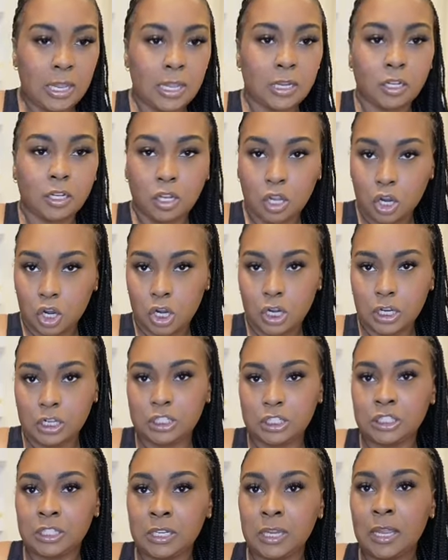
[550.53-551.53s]
and a
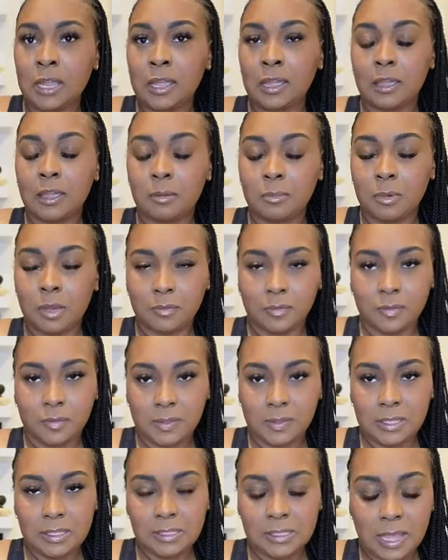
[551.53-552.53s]
large in both of
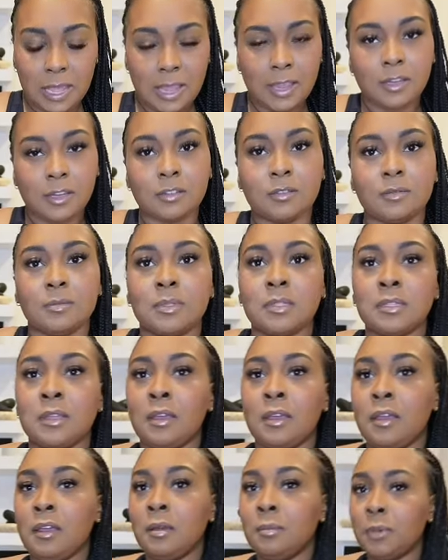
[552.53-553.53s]
these items.
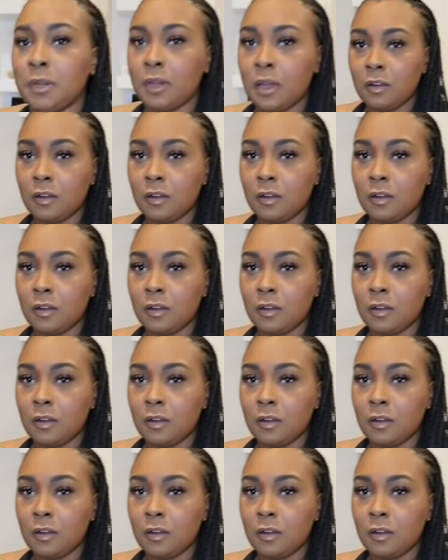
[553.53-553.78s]
But